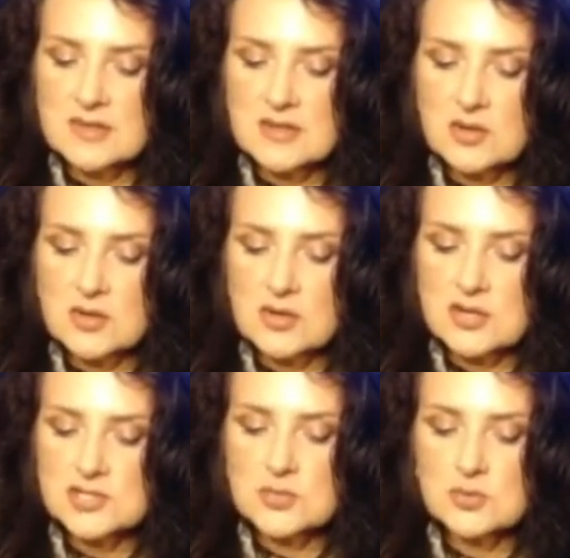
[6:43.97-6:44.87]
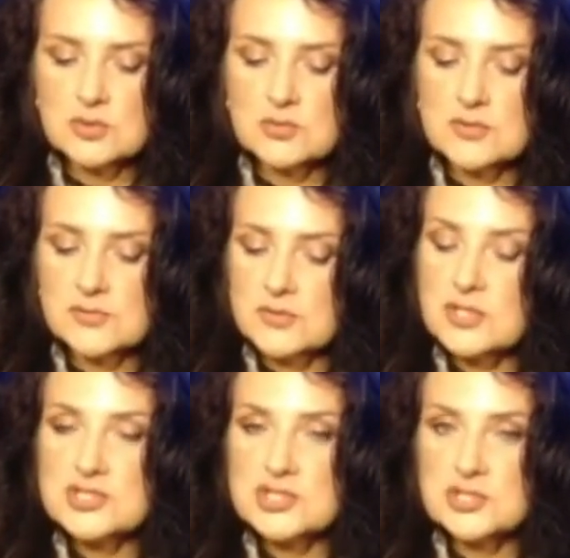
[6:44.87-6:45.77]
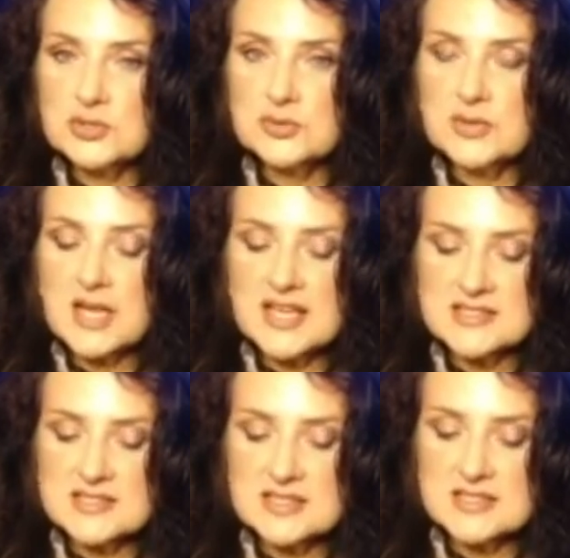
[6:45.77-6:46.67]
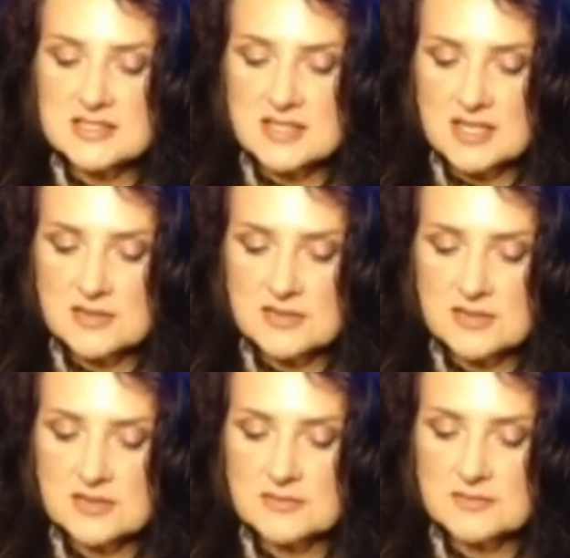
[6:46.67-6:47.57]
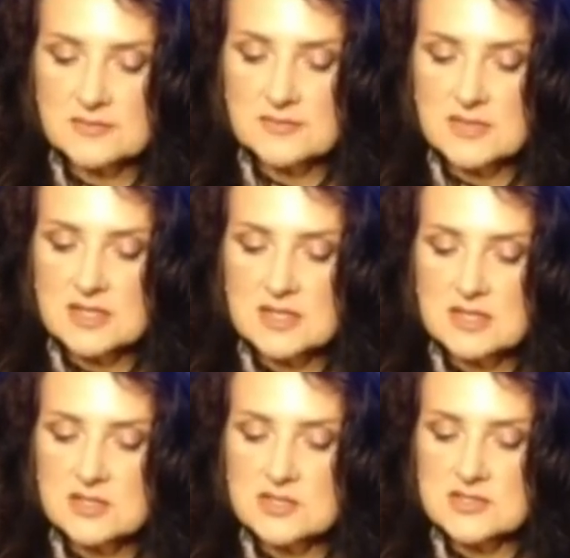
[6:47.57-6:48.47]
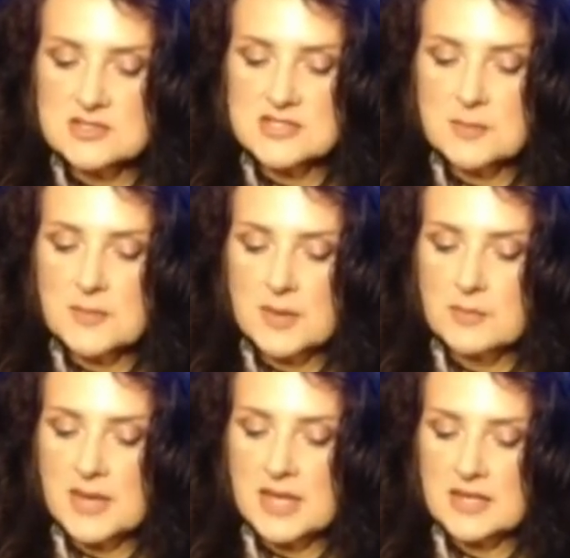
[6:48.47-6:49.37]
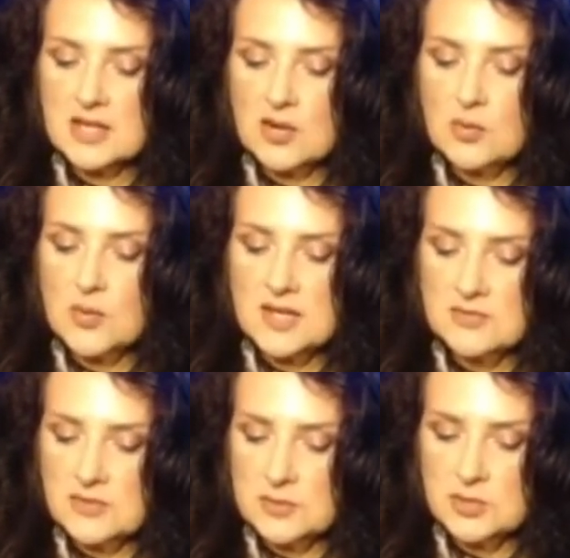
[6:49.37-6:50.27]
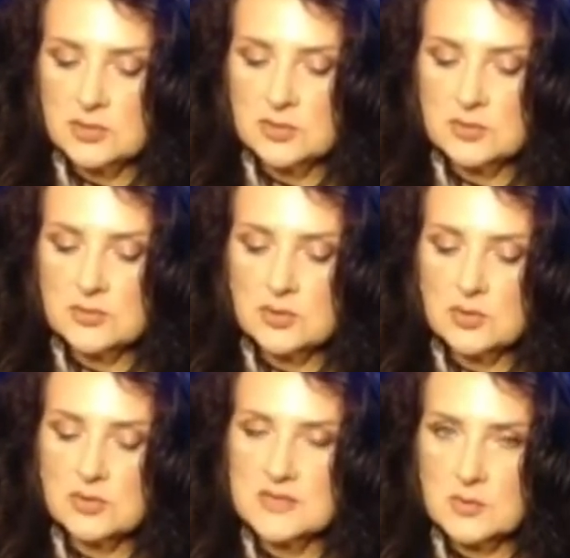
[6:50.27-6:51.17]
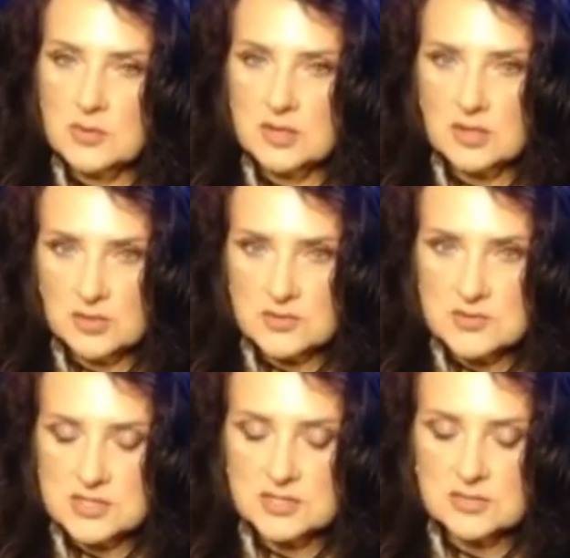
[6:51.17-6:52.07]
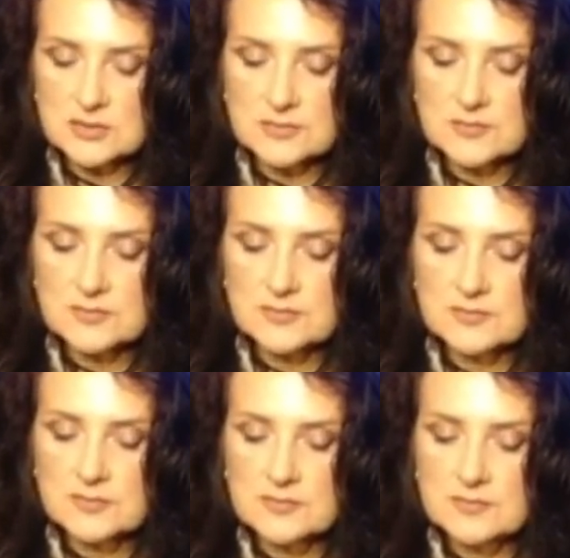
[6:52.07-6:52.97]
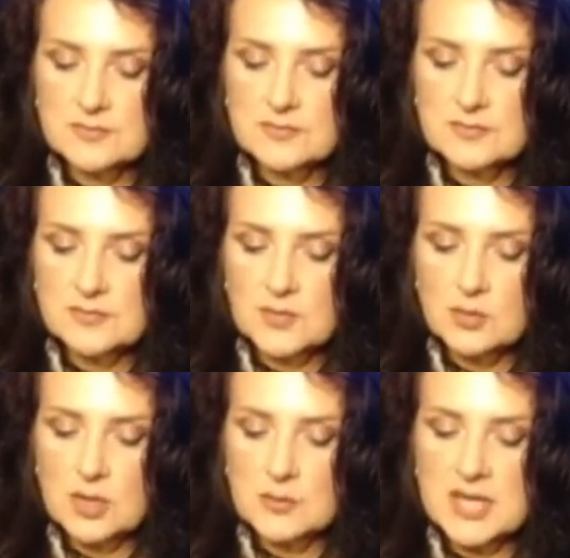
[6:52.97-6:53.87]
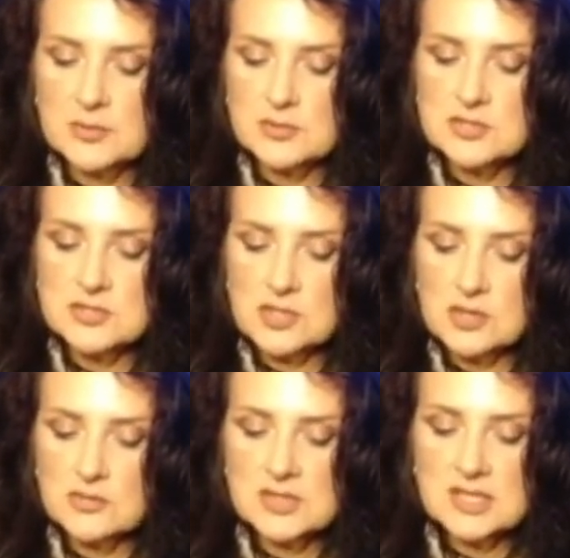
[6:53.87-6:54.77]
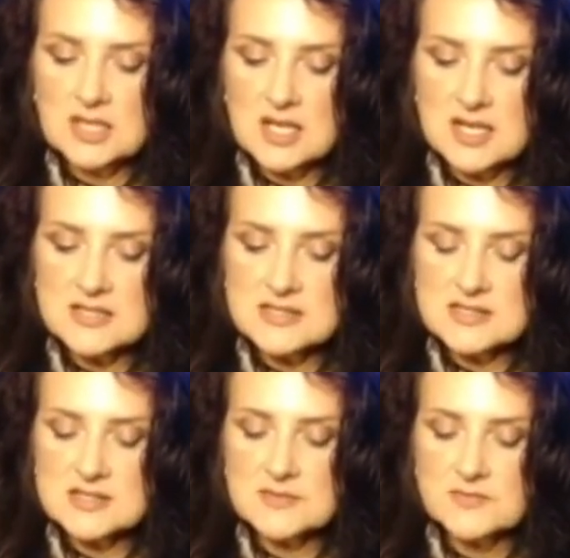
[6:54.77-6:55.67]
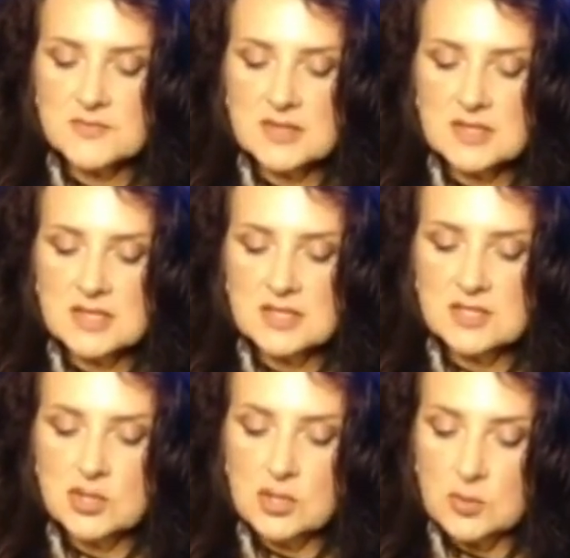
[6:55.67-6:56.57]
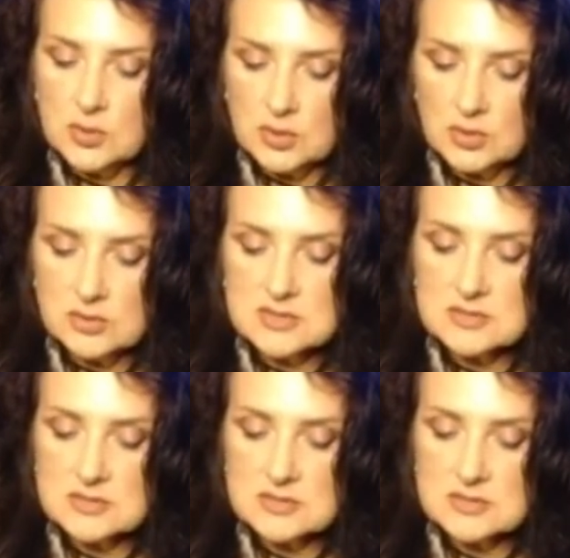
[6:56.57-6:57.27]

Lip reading: or as you would refer to as death, to step back away from you or someone close to you. What people do not realize in your world